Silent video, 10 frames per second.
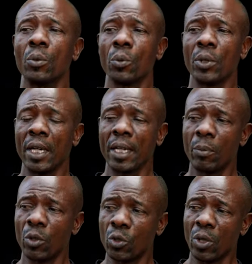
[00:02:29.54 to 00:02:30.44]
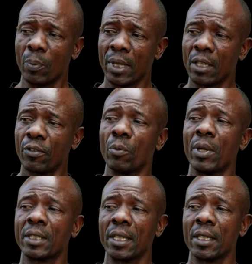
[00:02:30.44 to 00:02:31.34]
we are able to apply for
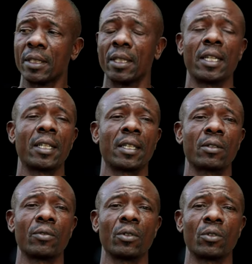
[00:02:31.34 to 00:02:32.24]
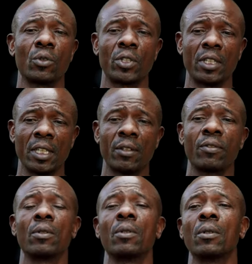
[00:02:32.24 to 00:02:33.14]
bursaries like through CDF,